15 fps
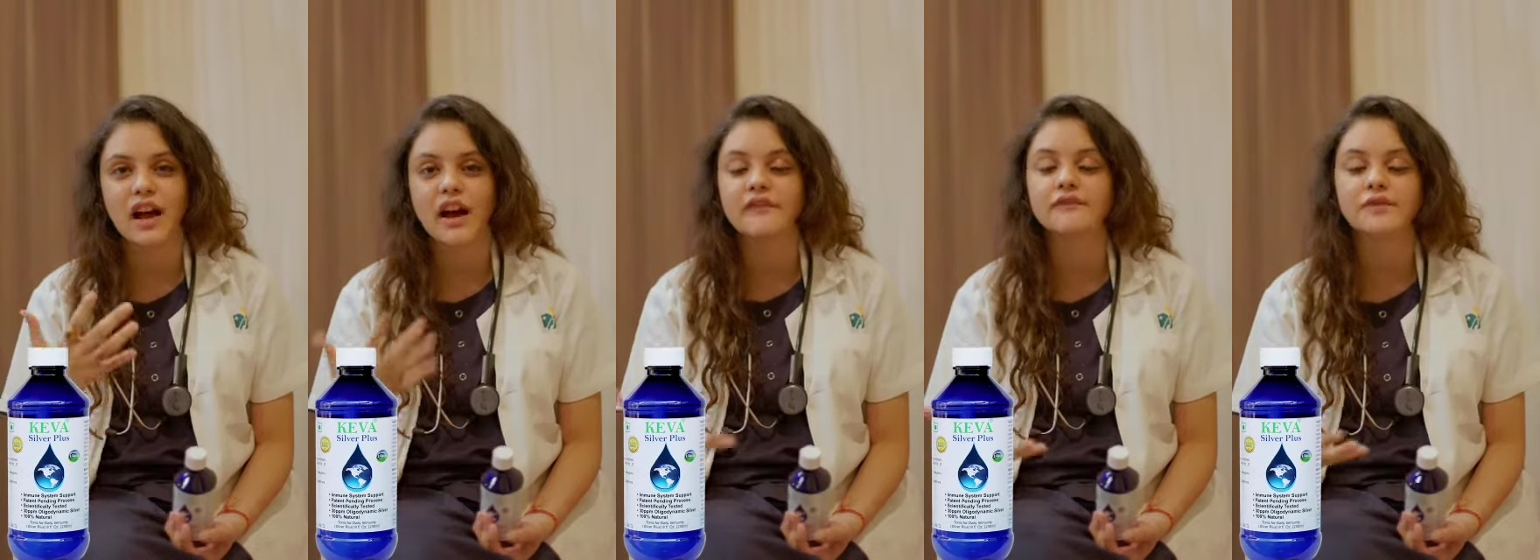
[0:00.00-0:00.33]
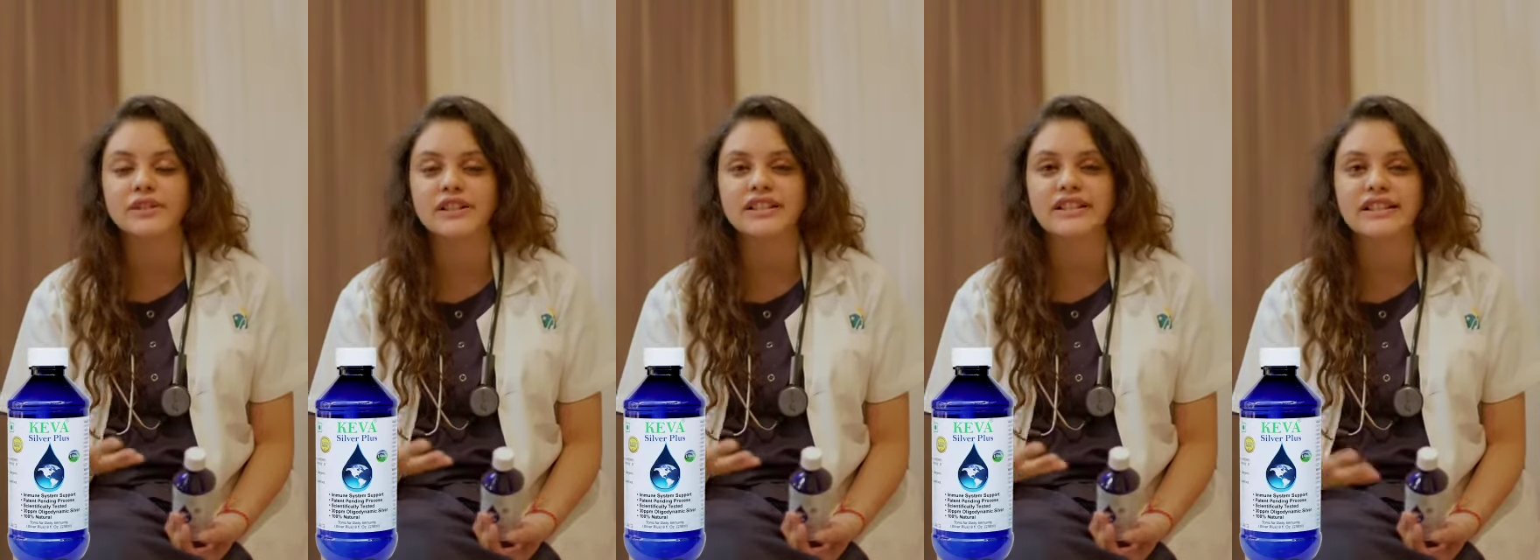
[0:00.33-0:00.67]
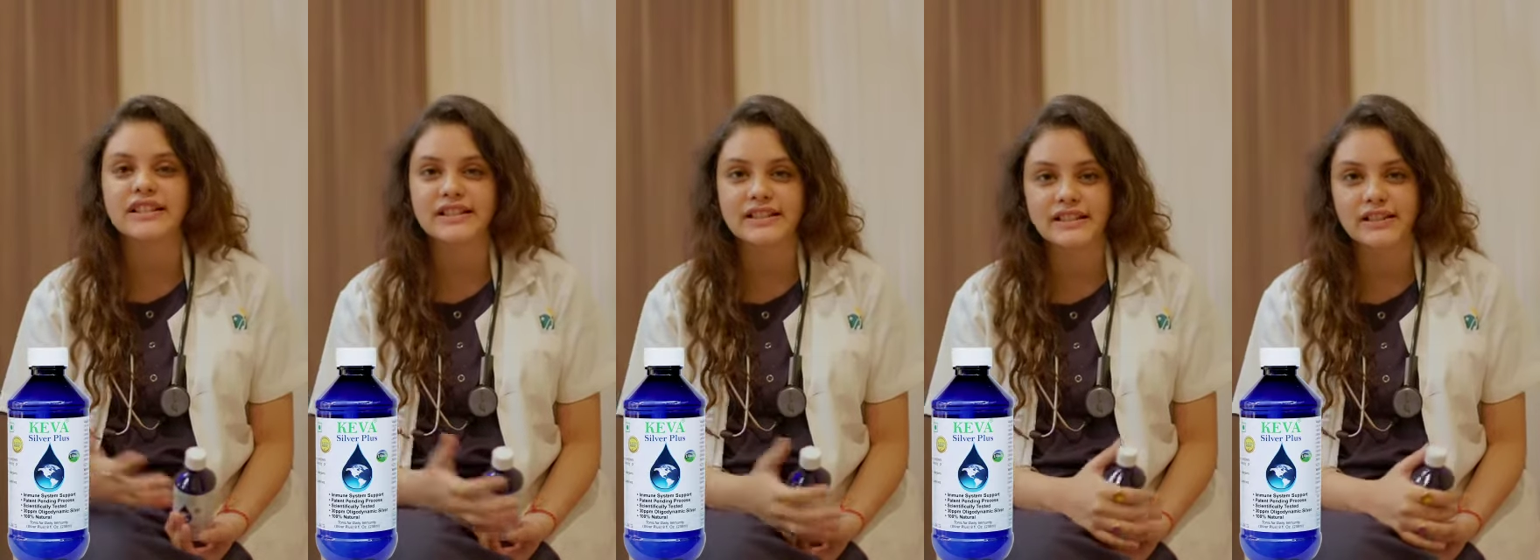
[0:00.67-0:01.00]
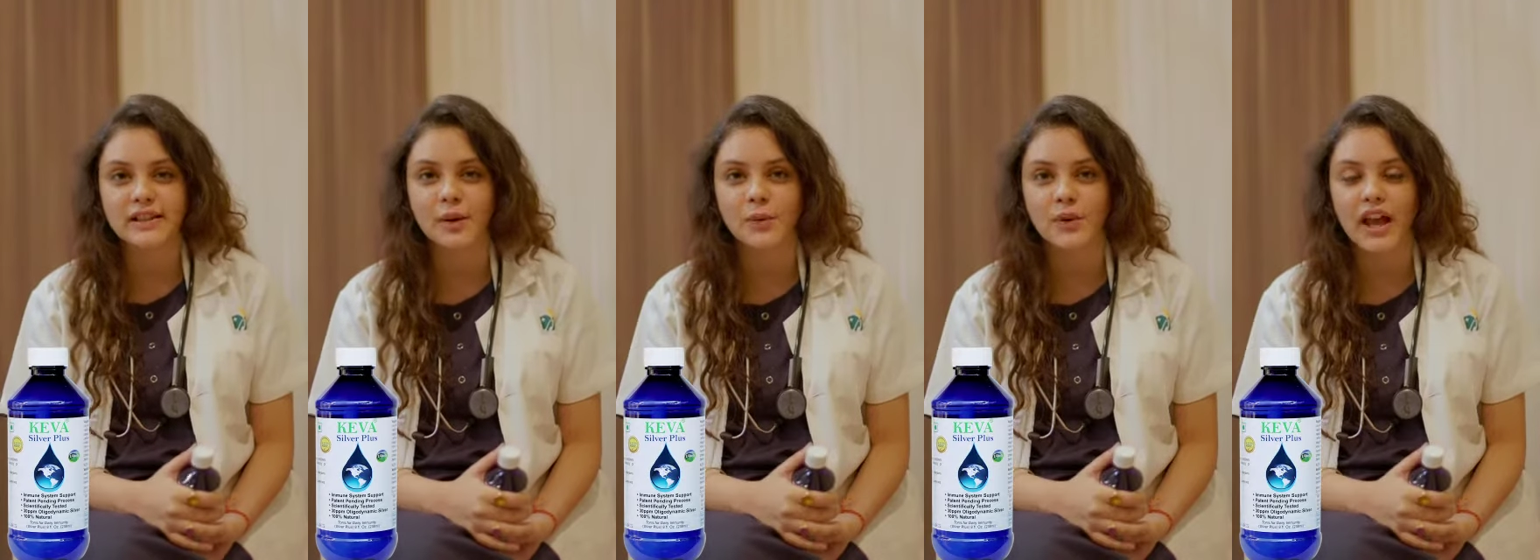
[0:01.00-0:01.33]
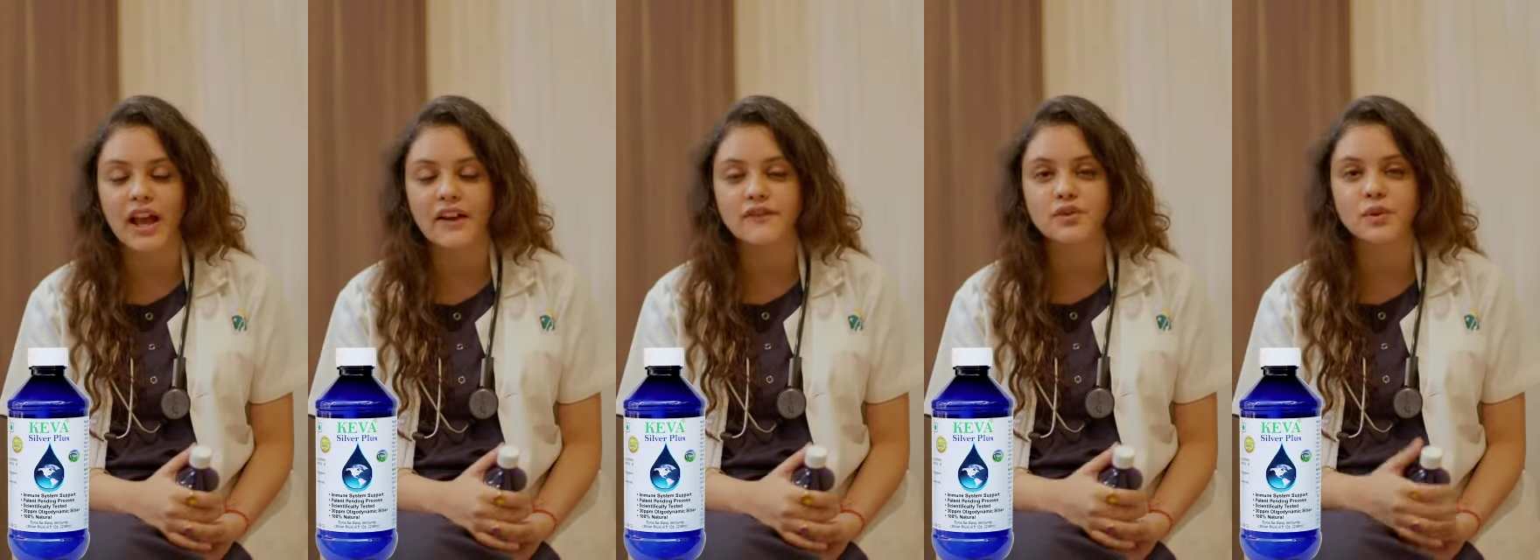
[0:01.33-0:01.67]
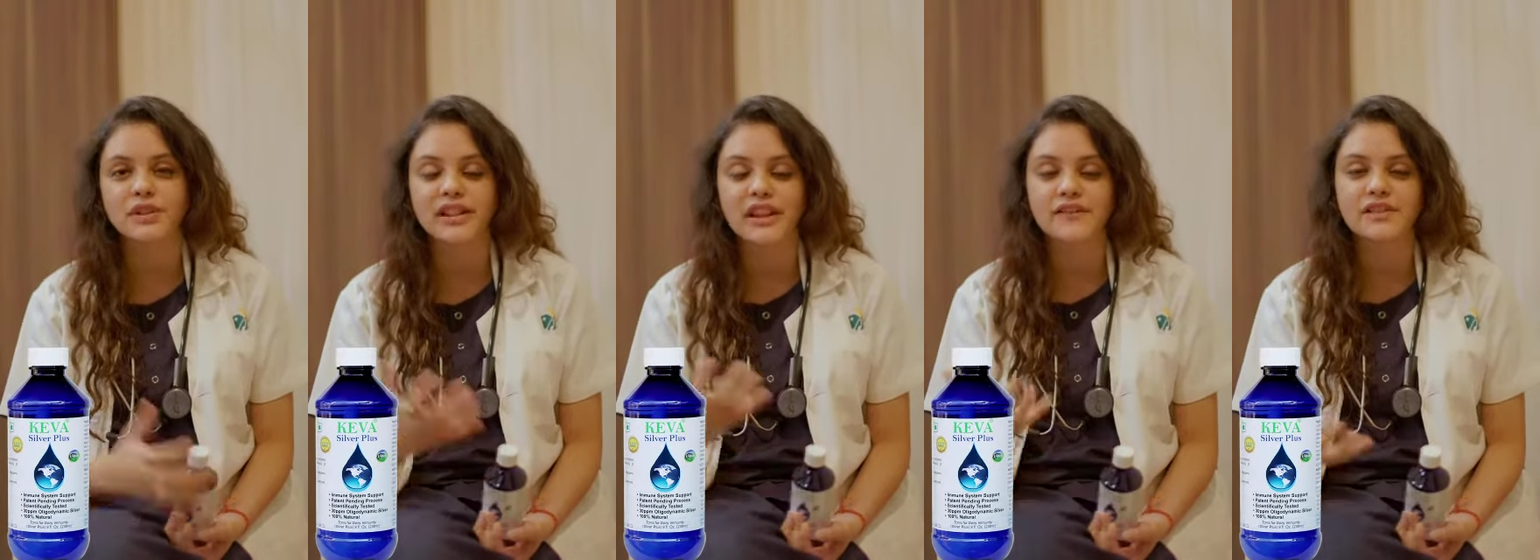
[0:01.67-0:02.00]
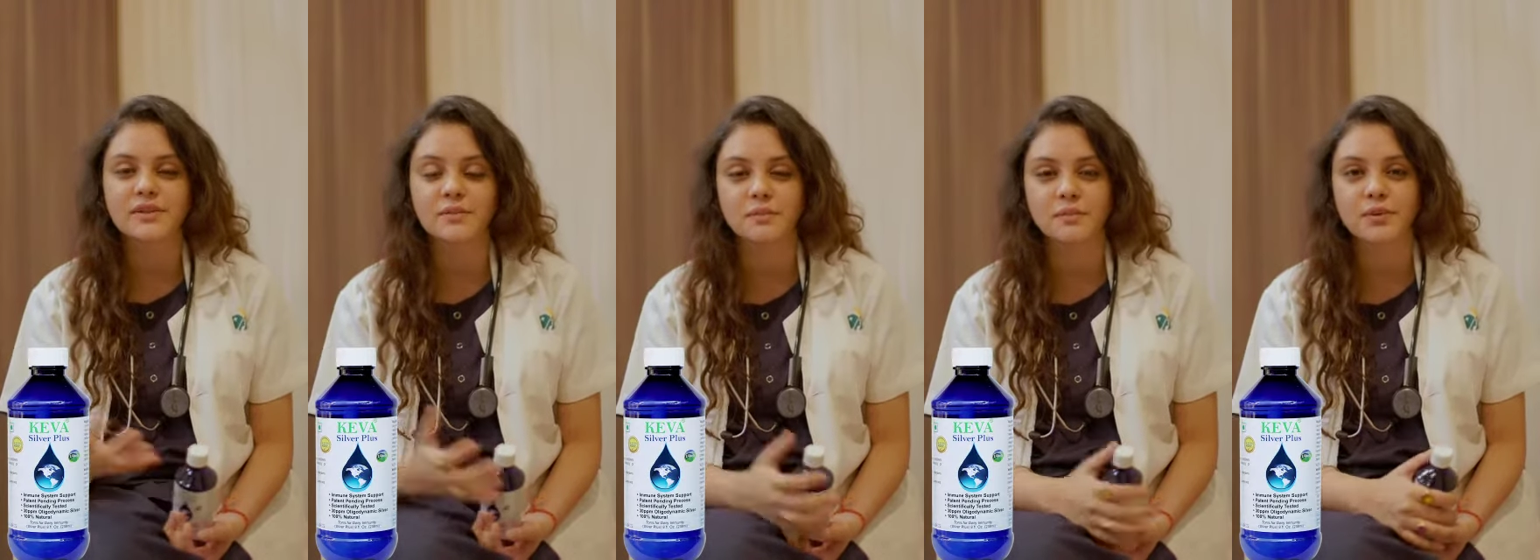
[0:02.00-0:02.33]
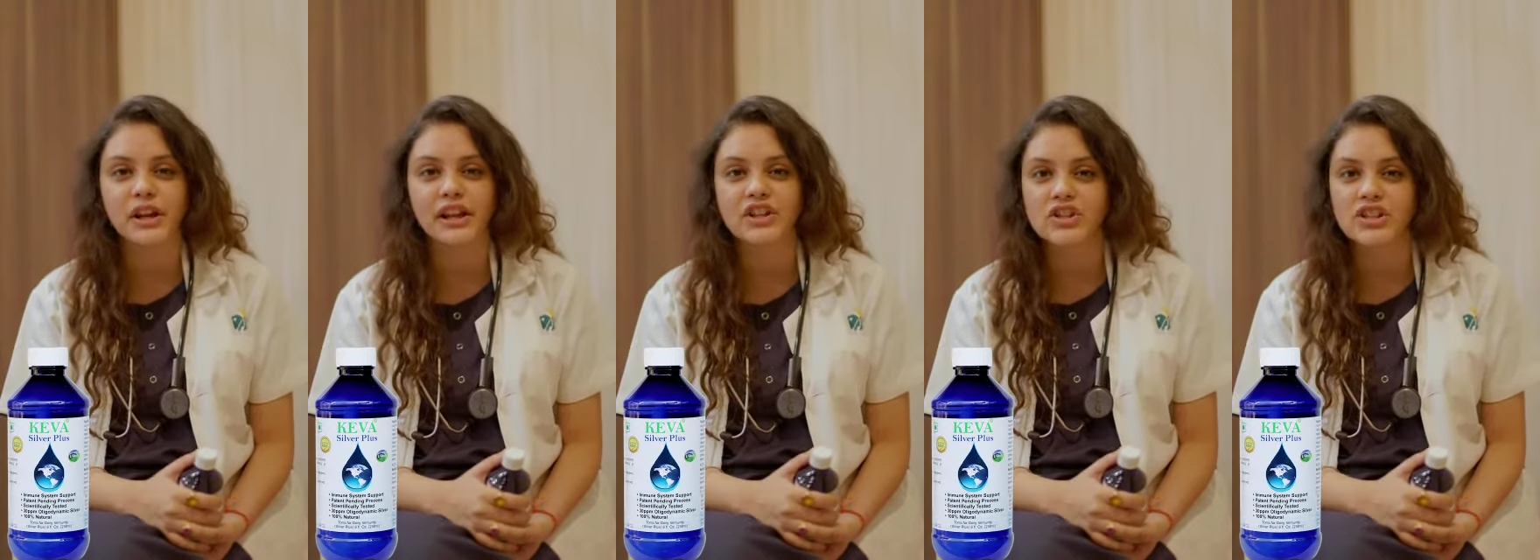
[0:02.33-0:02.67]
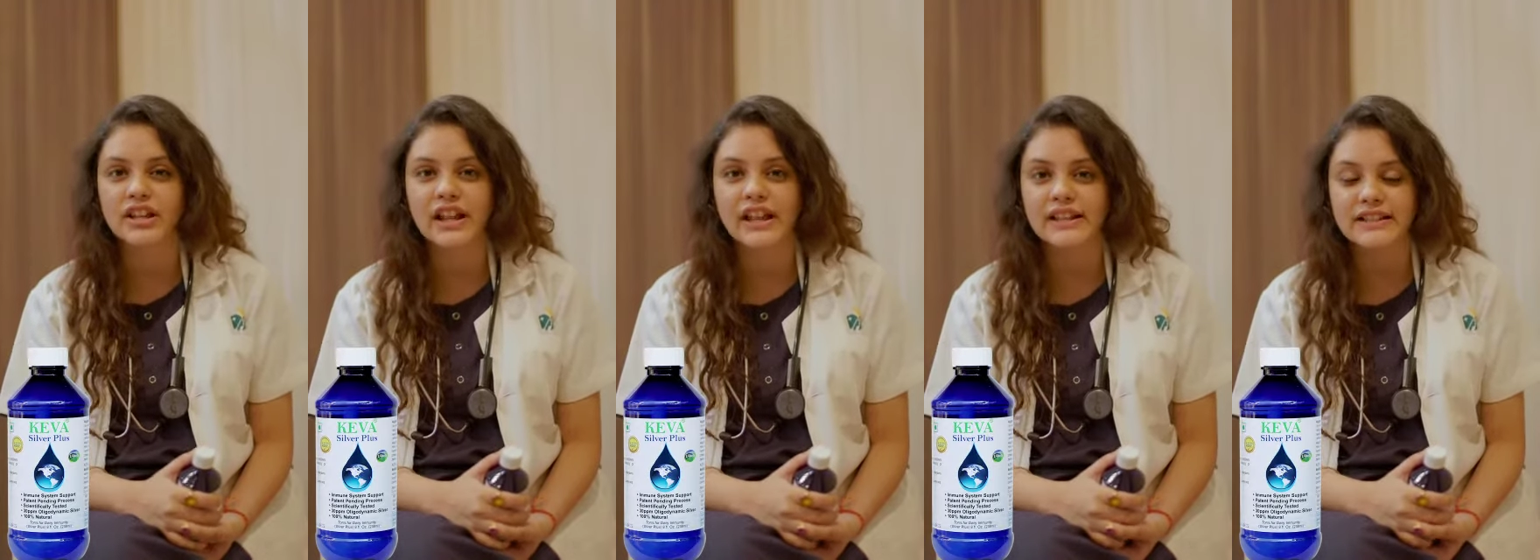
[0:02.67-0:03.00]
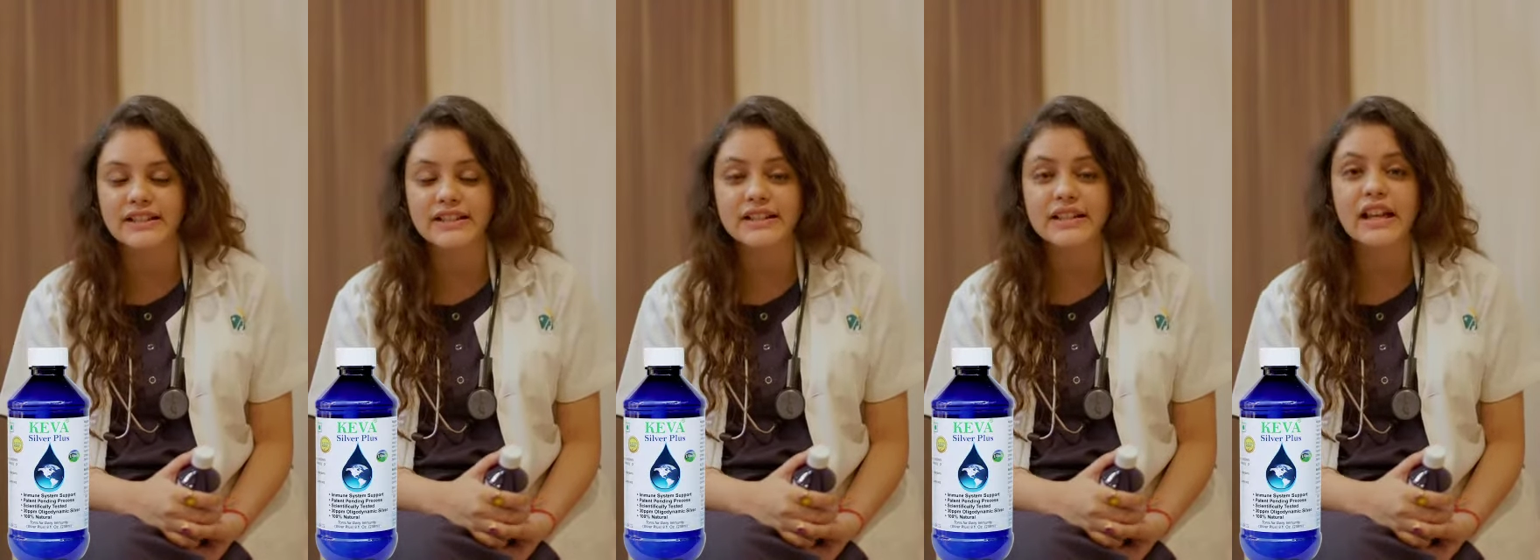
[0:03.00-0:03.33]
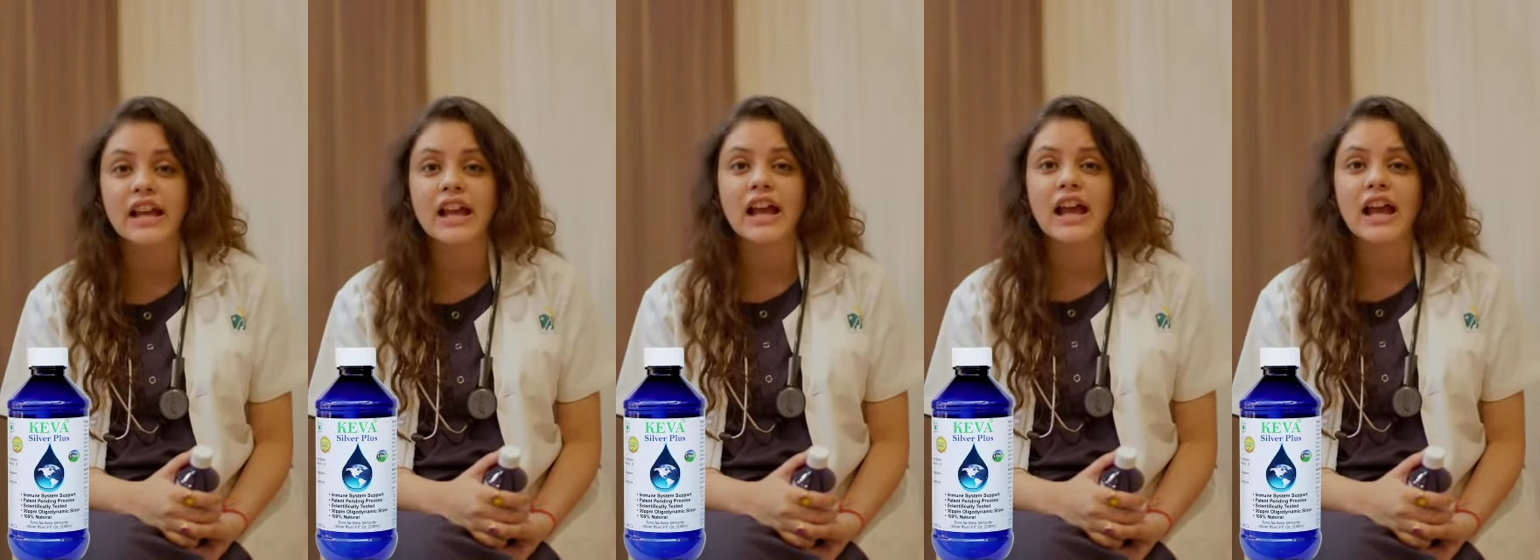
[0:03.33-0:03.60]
harmful disease we have. So it gives a protection against it.